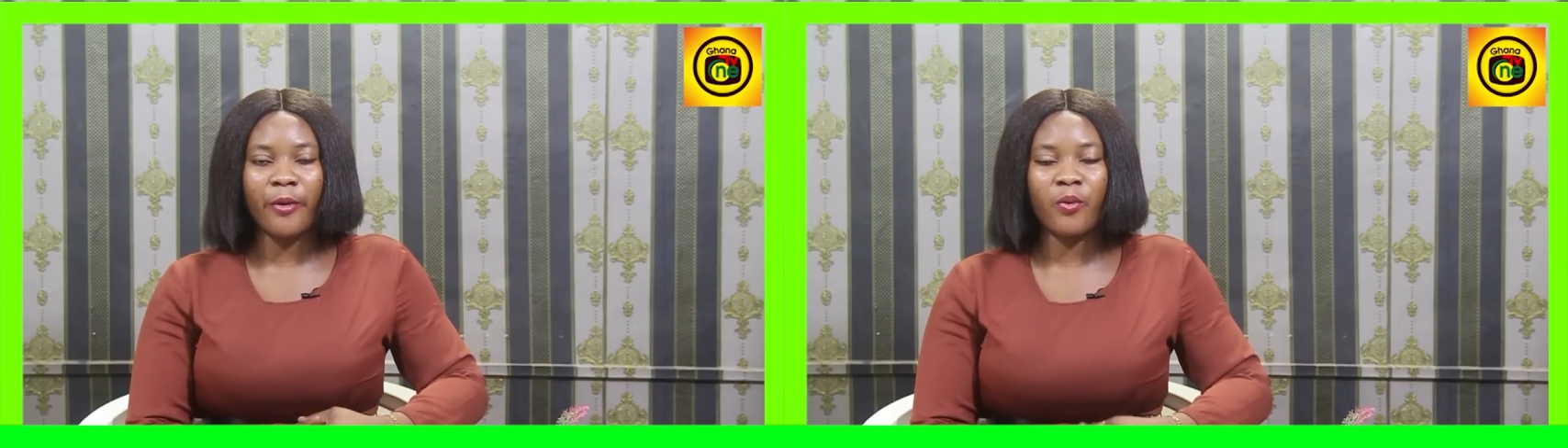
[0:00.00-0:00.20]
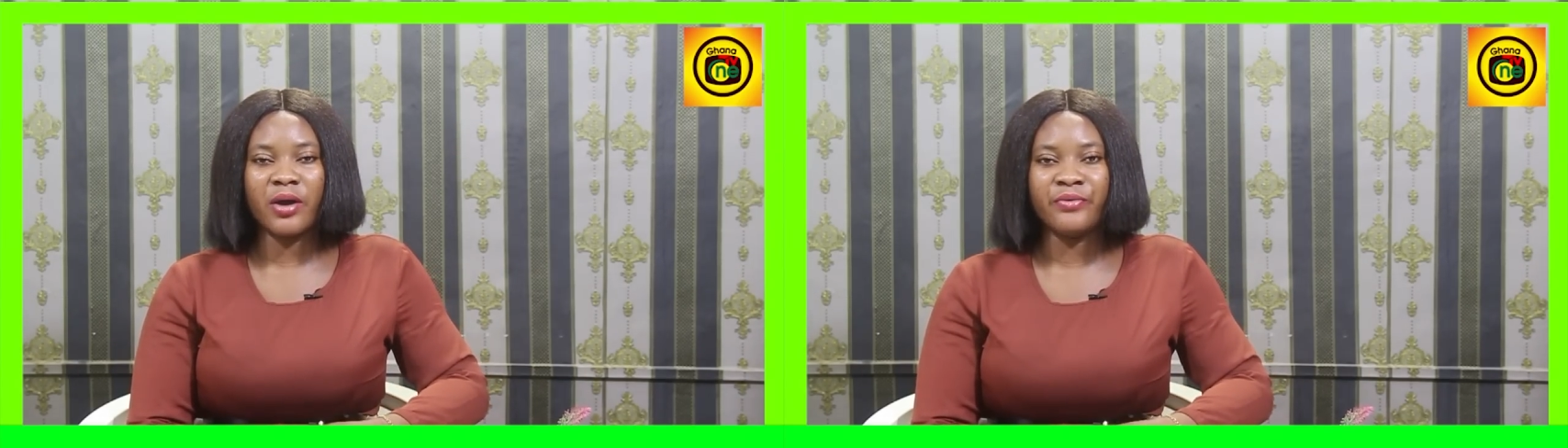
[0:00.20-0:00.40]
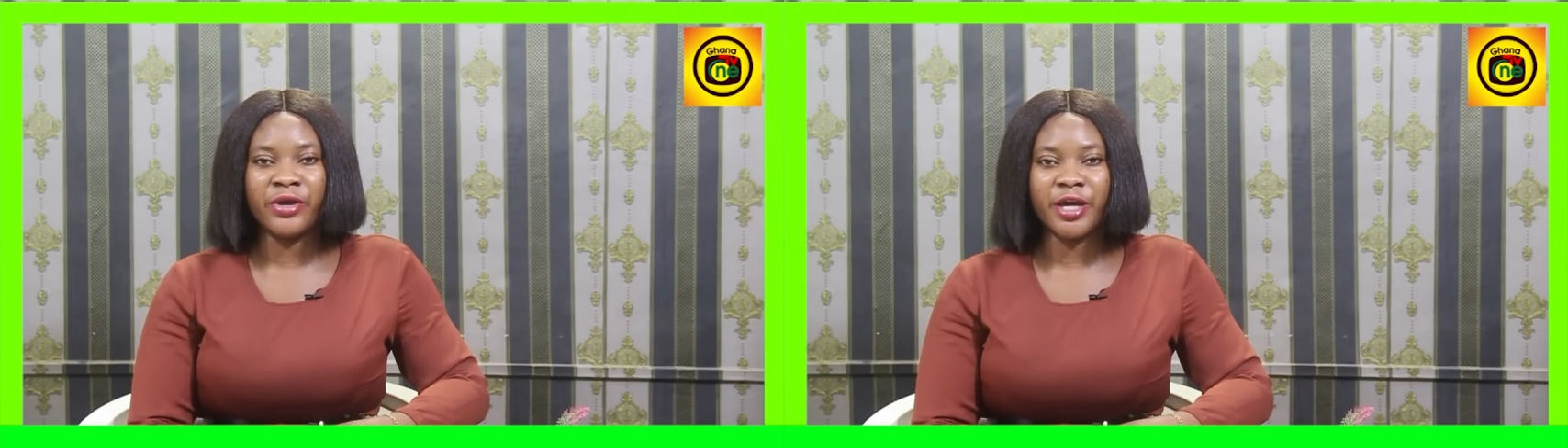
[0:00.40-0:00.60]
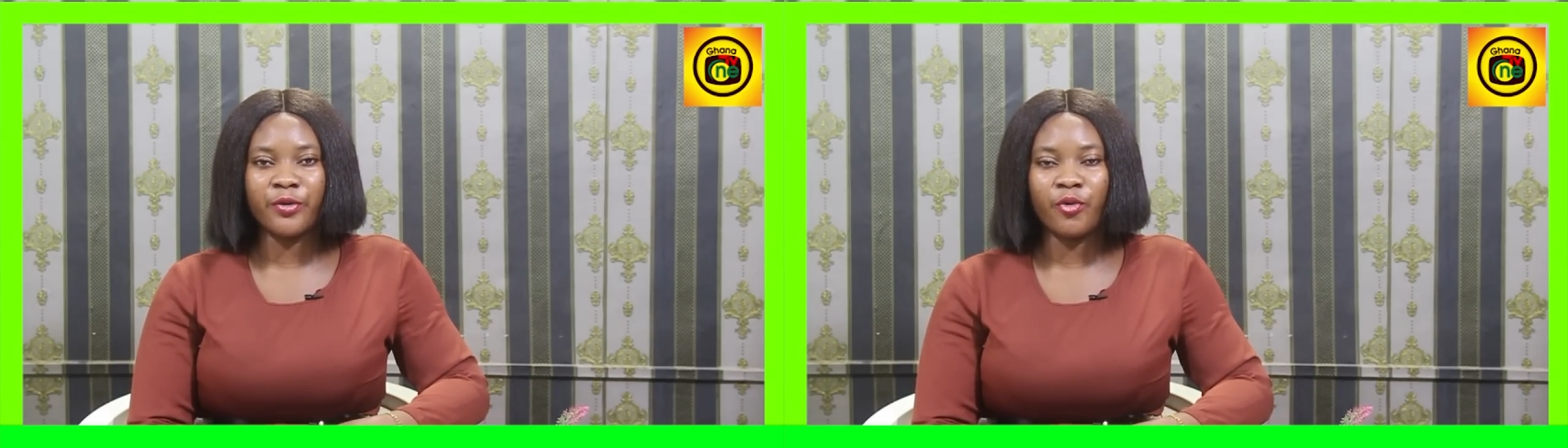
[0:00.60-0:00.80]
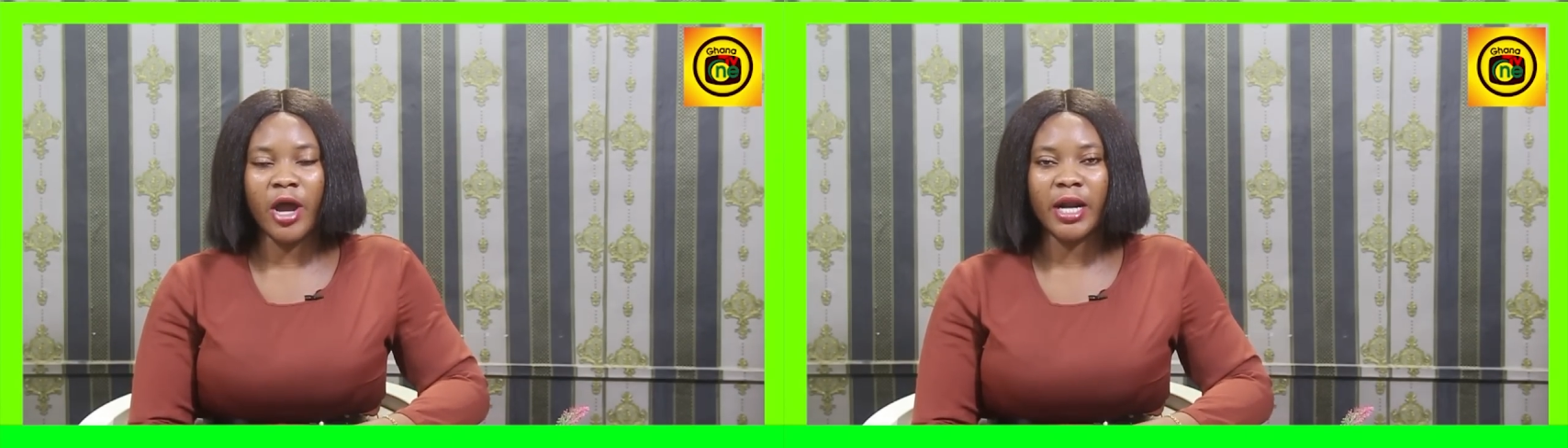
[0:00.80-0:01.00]
ekwa wiye
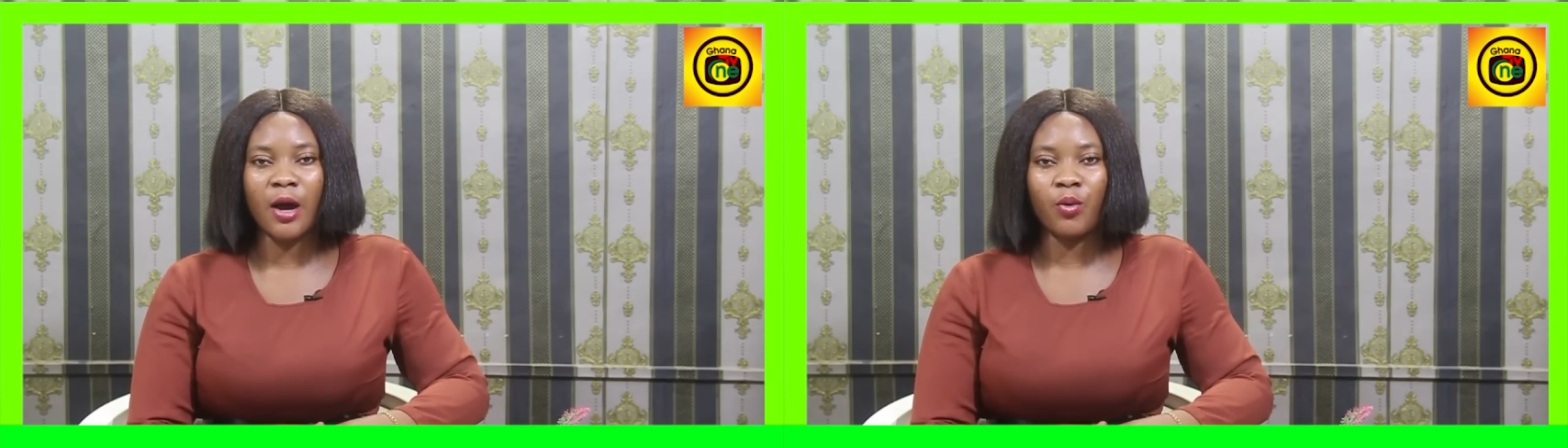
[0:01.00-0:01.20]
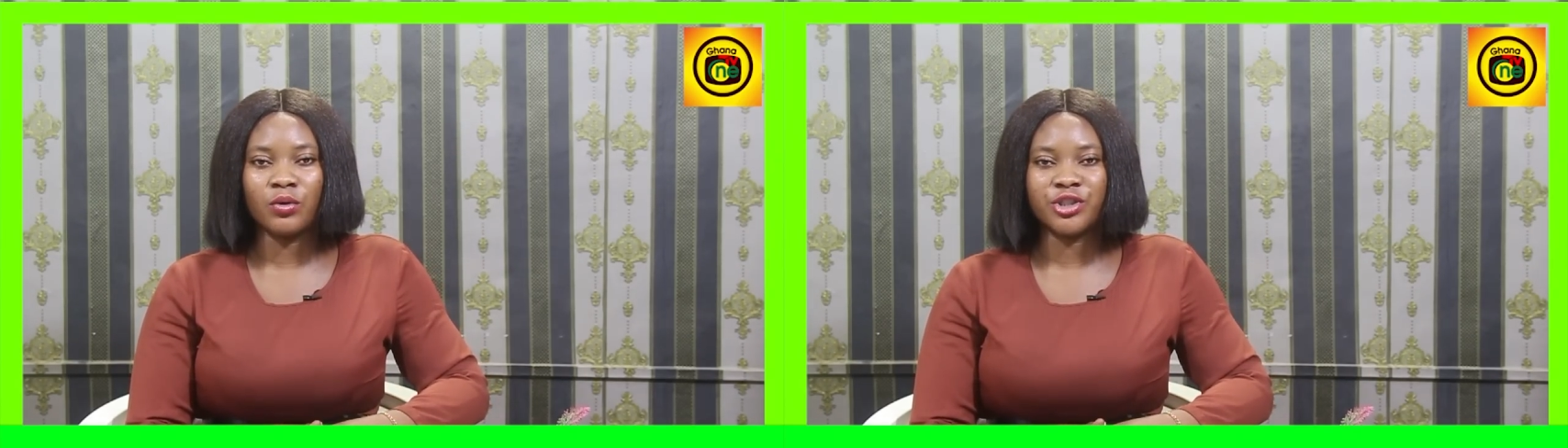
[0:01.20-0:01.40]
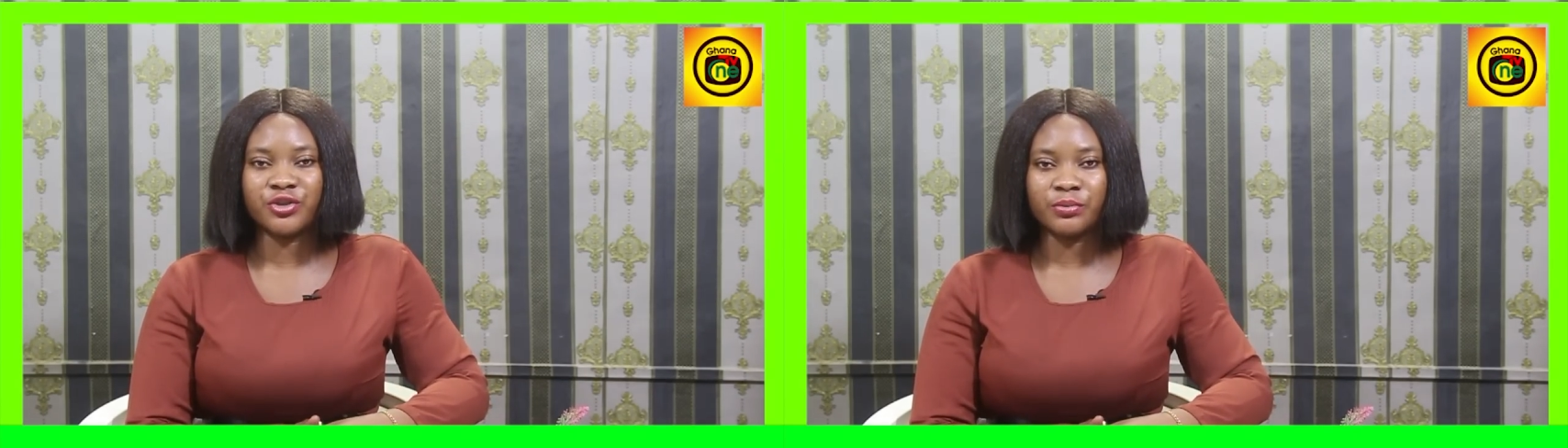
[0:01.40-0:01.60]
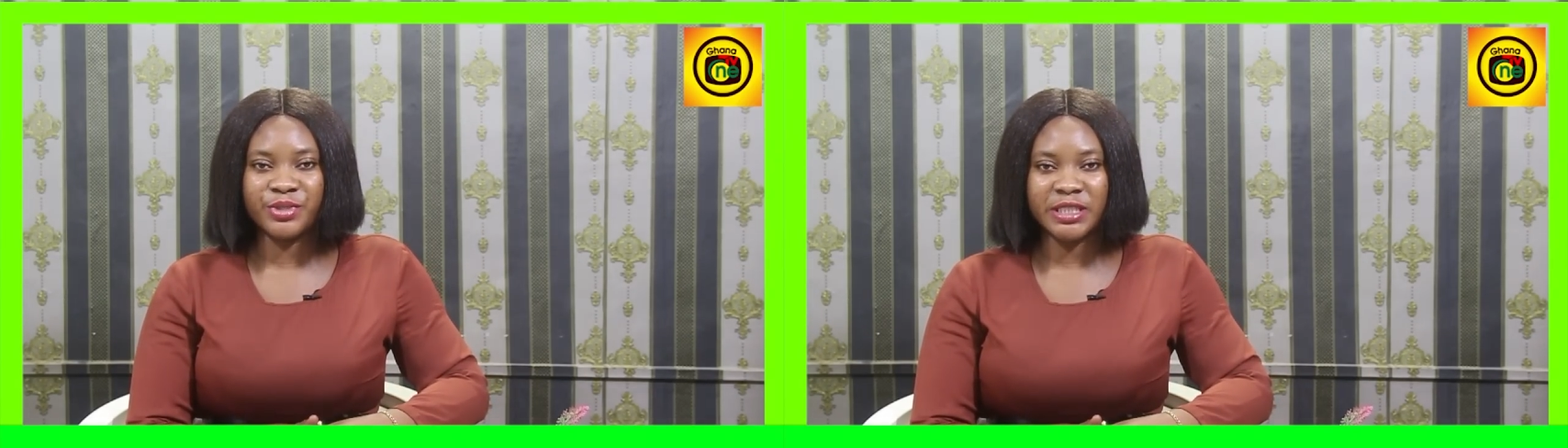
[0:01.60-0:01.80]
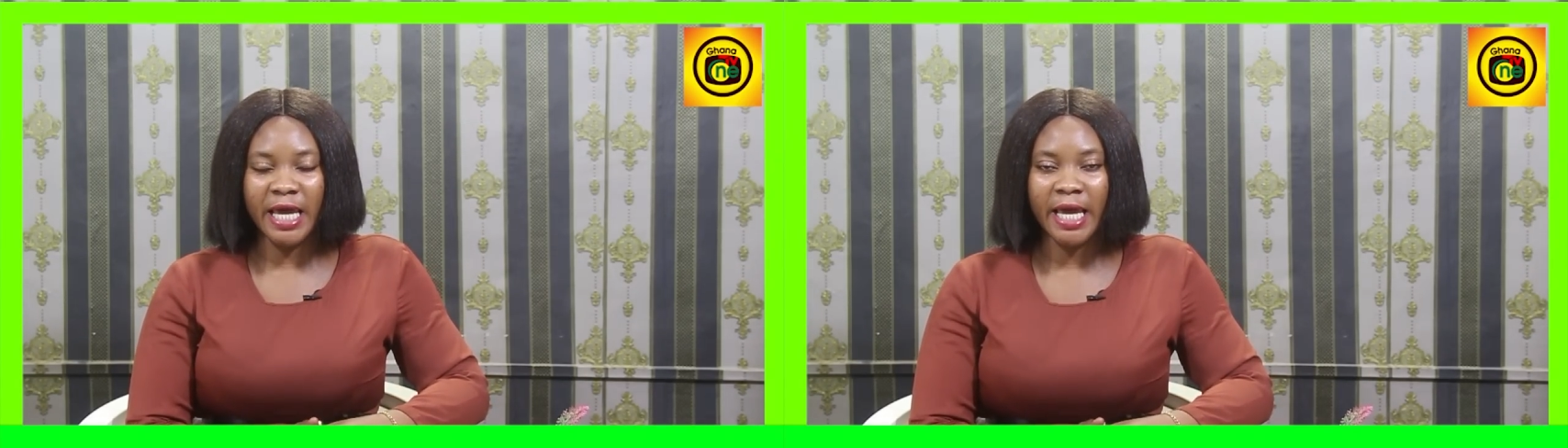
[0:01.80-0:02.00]
no e na o
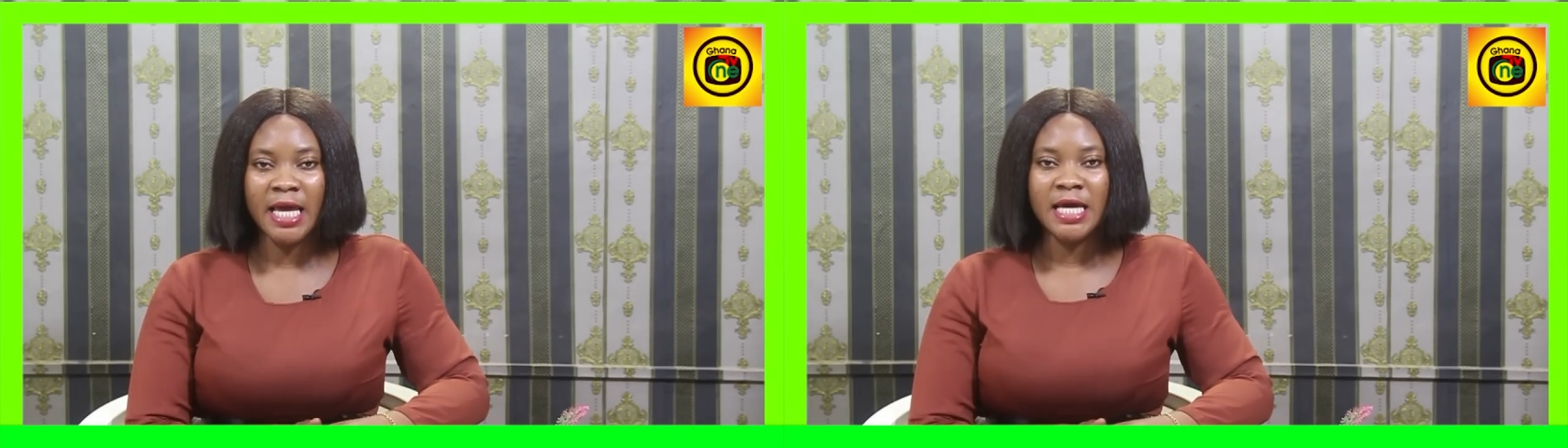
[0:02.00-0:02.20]
trim se